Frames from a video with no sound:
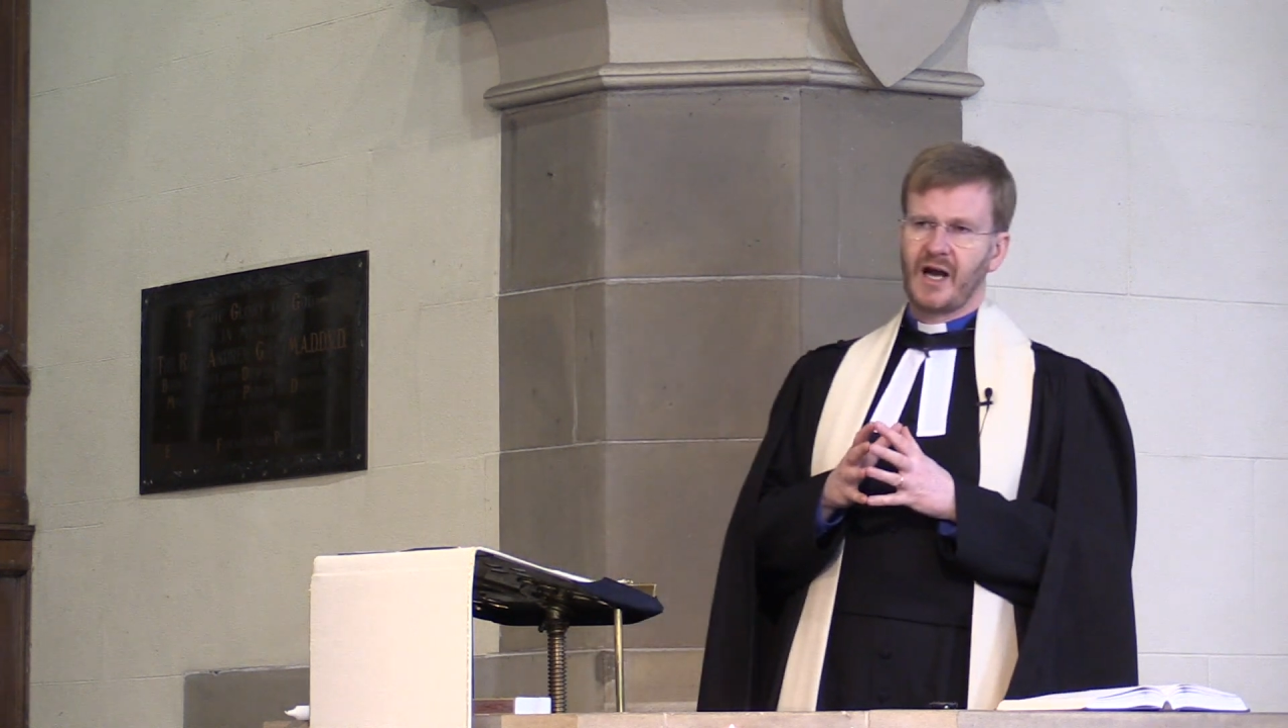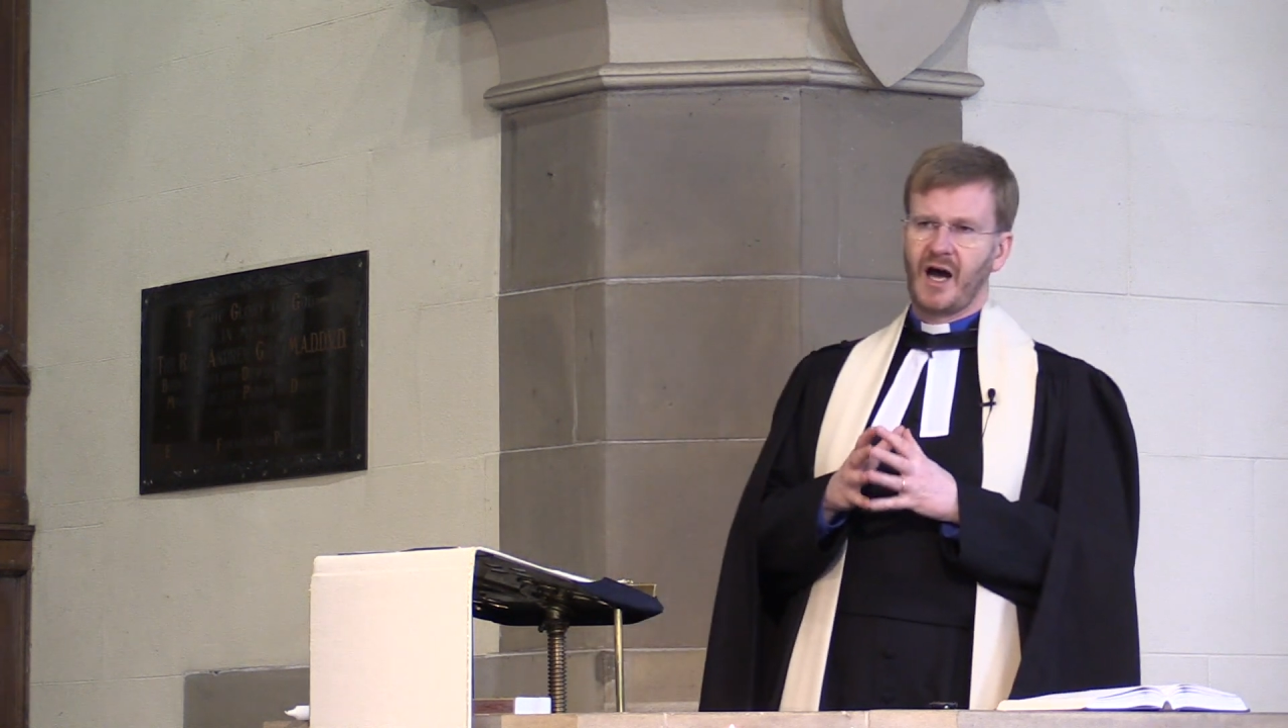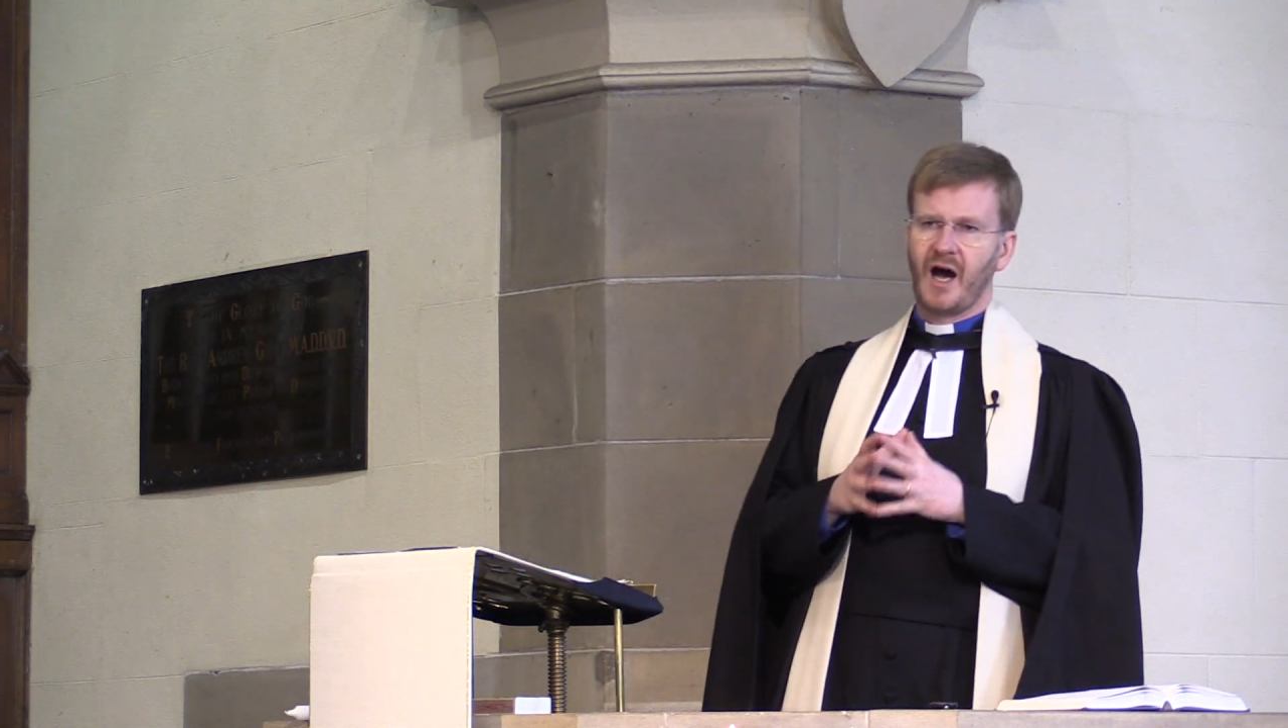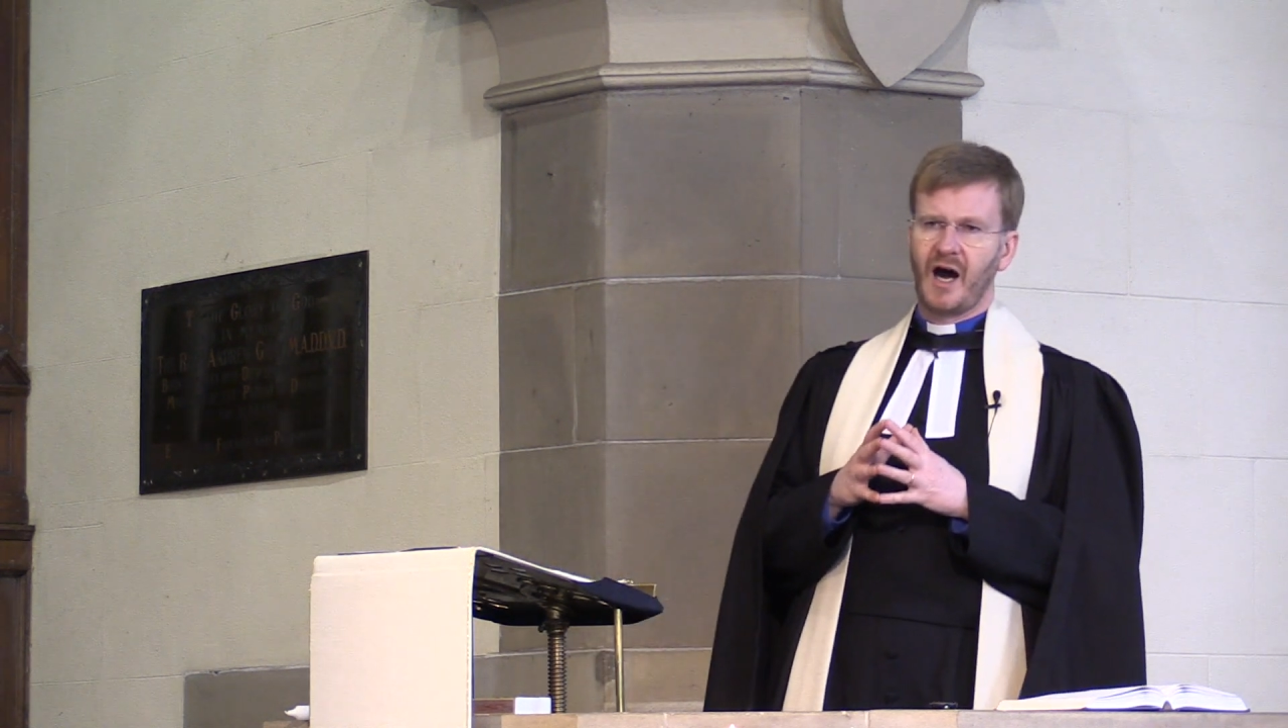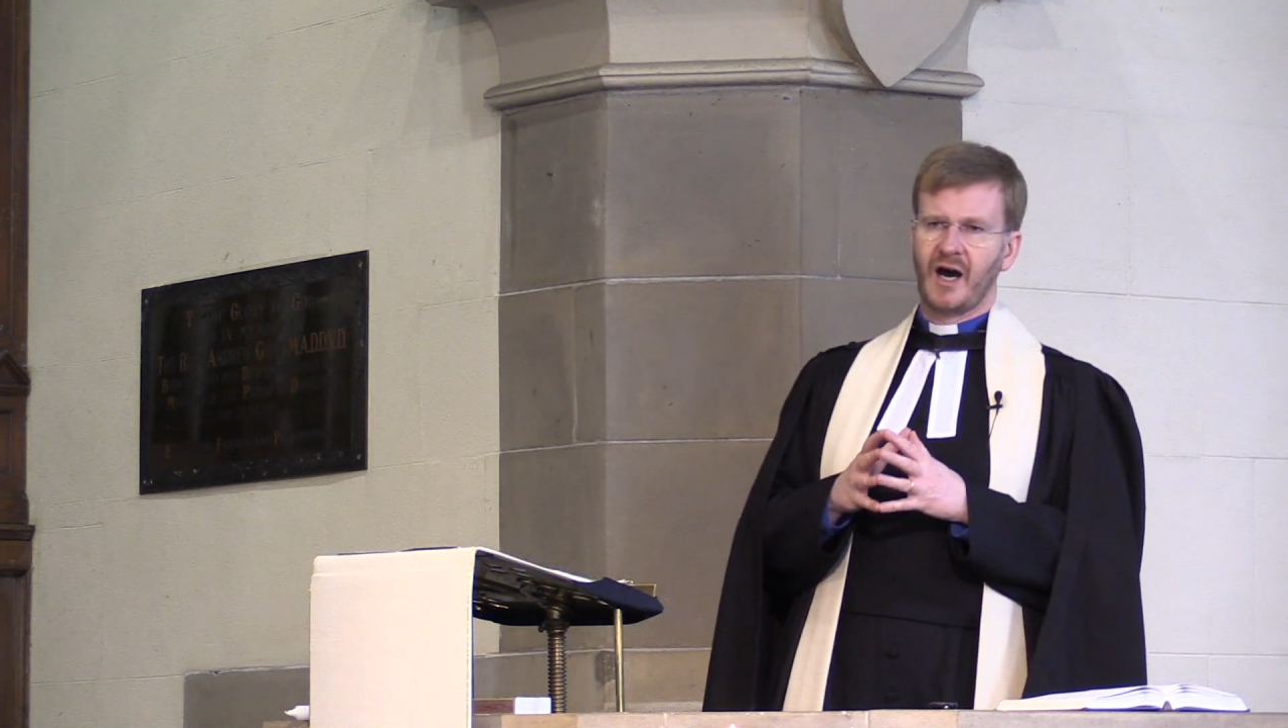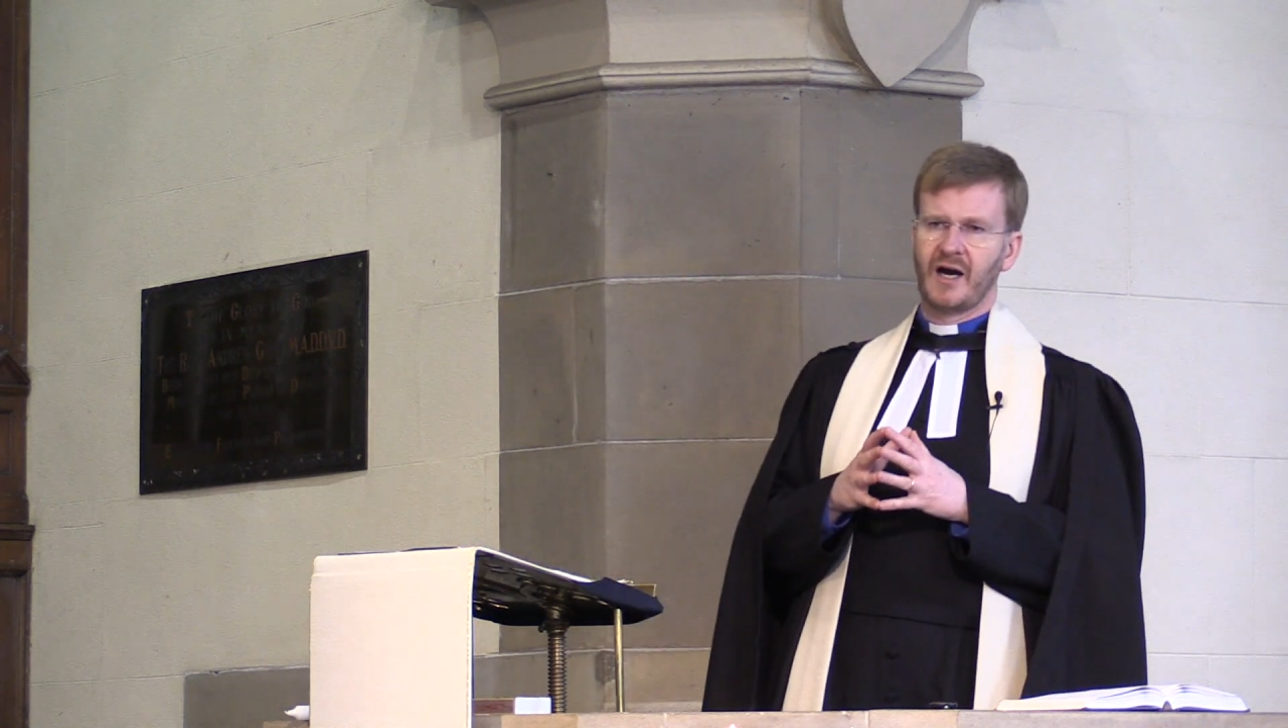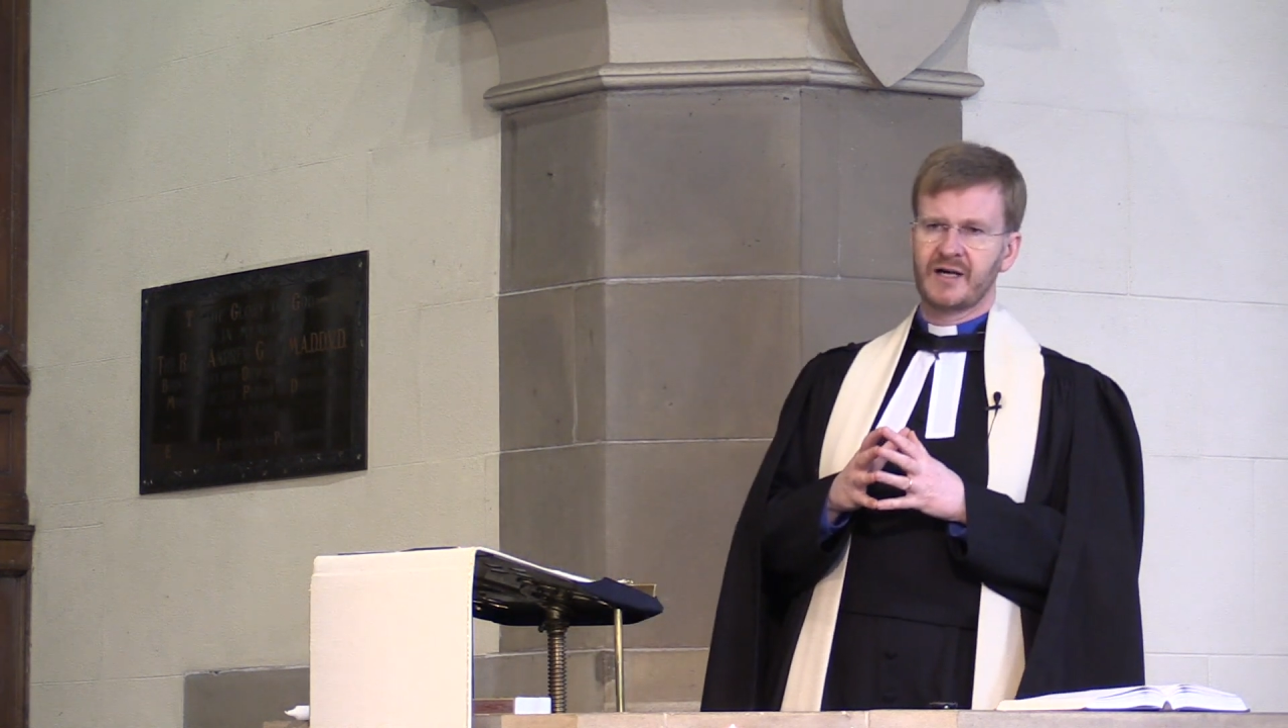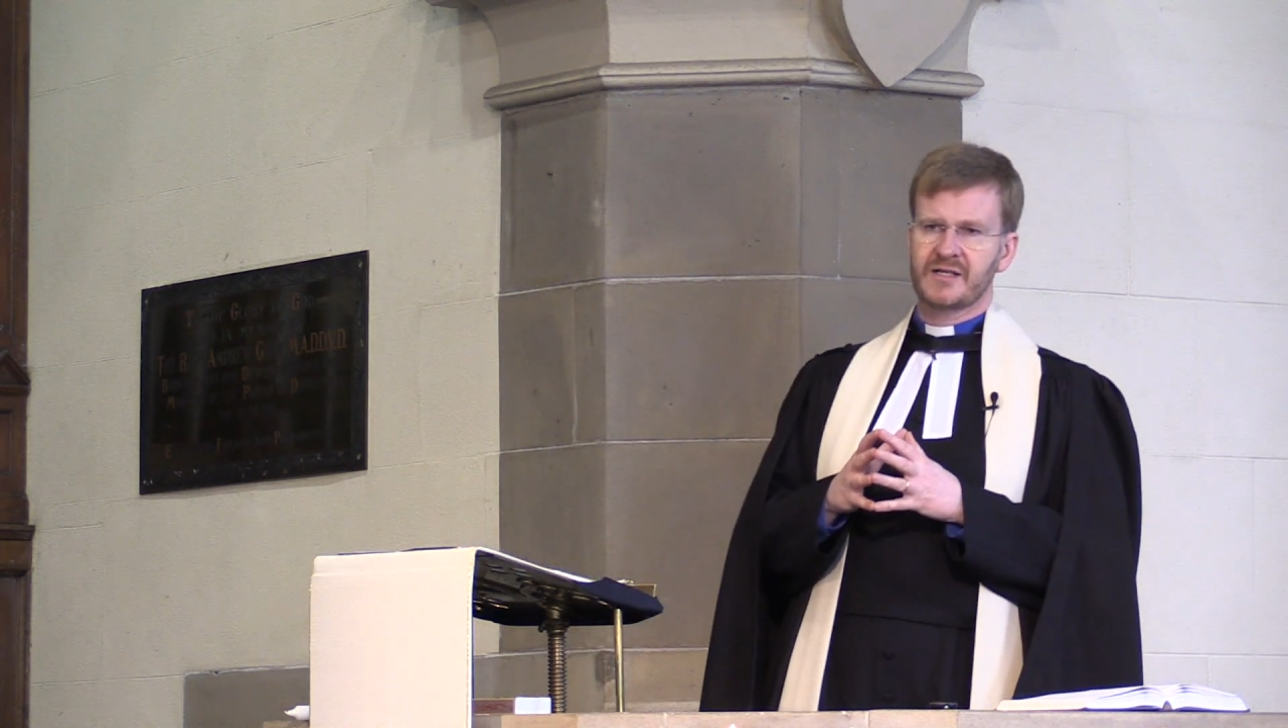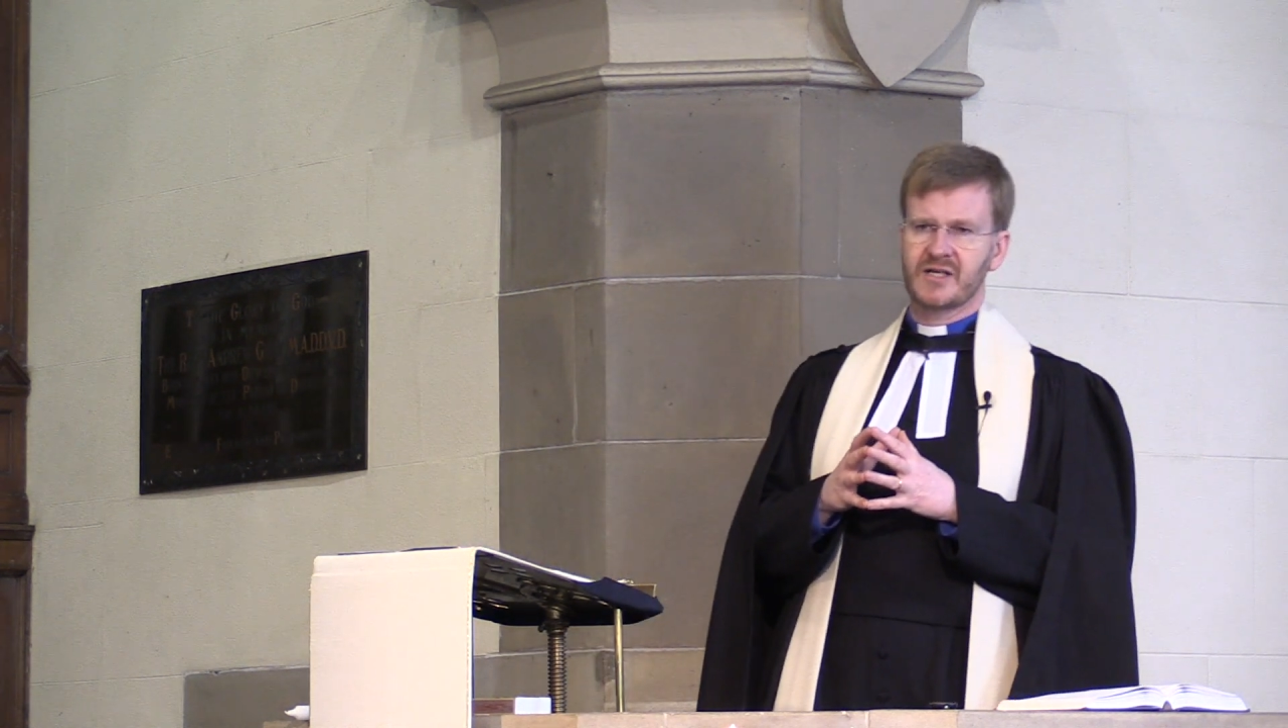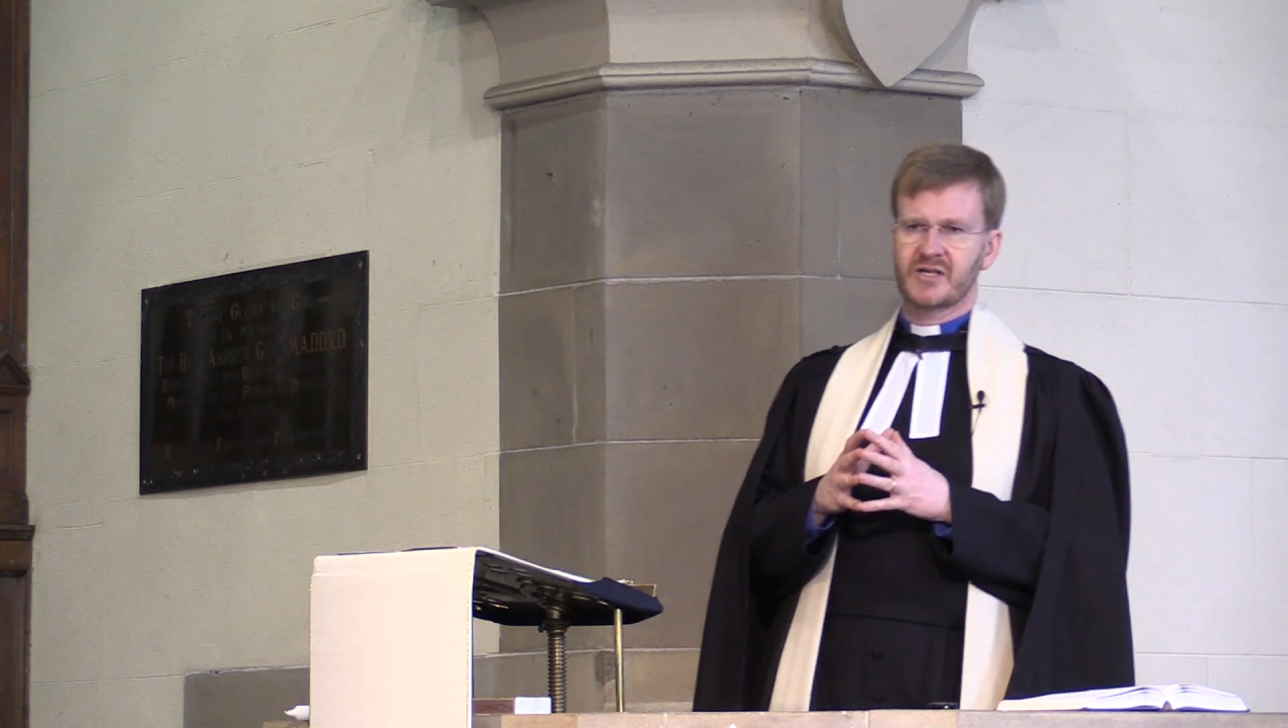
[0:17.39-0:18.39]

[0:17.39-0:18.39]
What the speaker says: hard